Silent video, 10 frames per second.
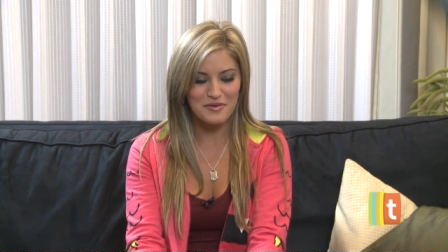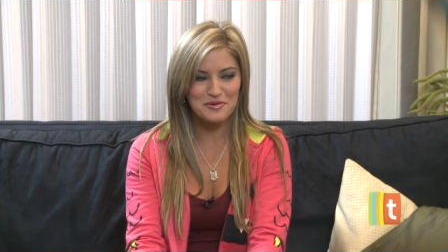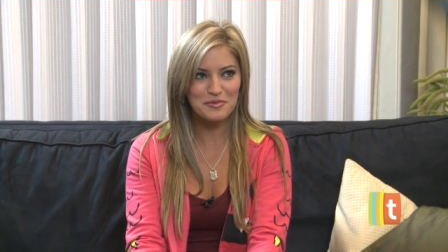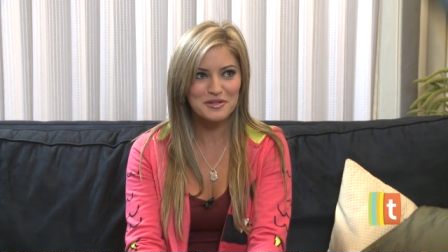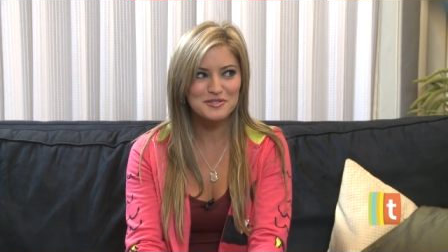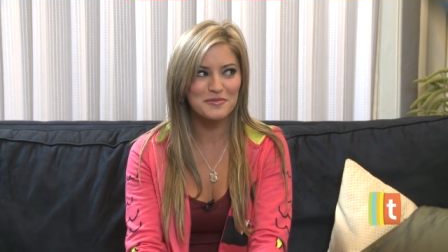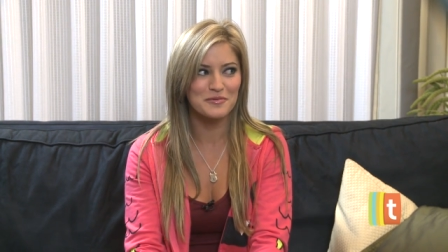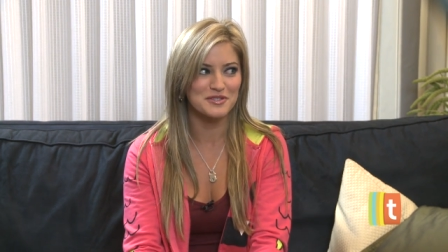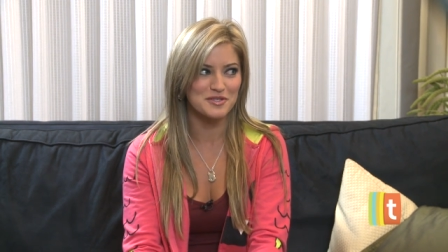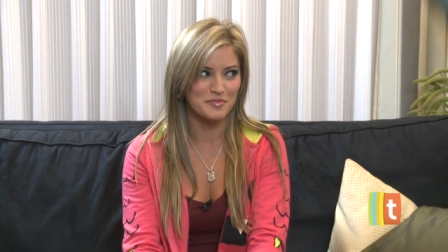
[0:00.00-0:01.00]
I really want to do something
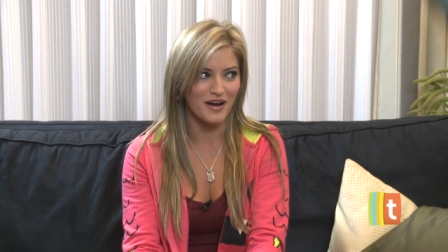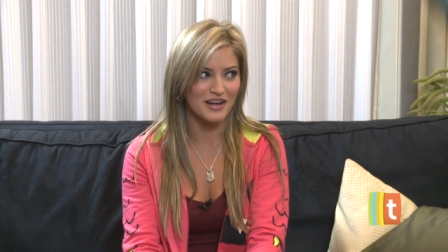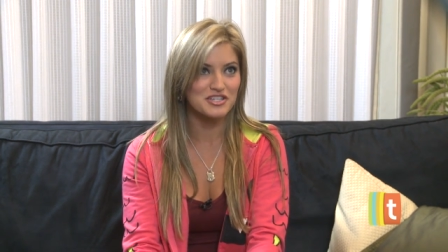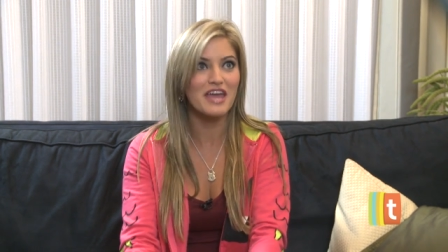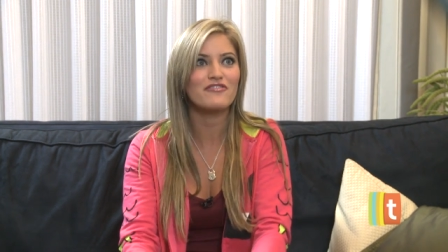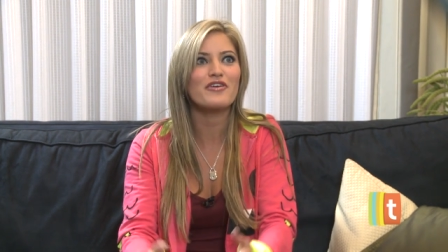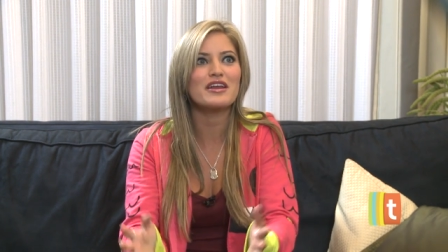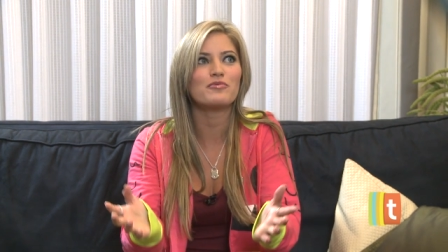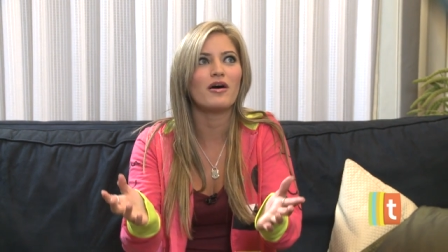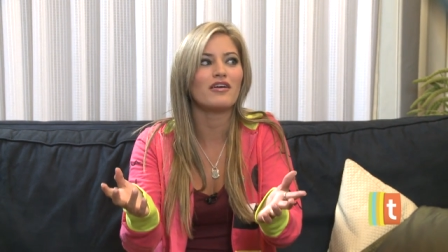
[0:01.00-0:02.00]
with Smosh and
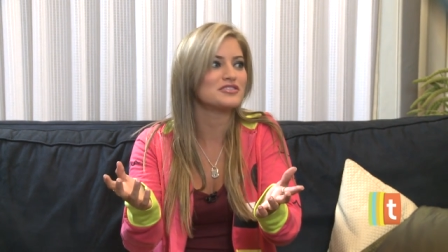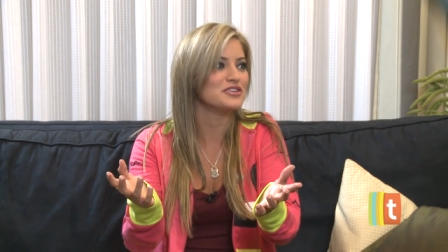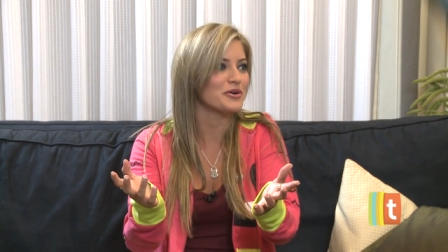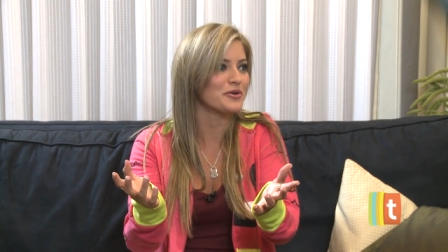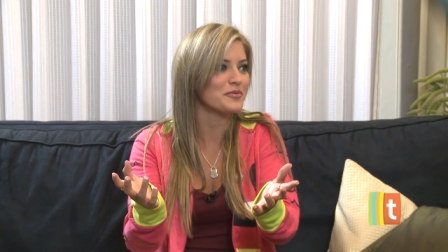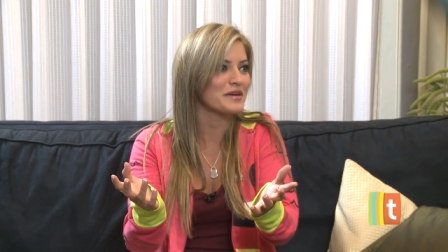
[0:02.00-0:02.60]
Freddie Wong too,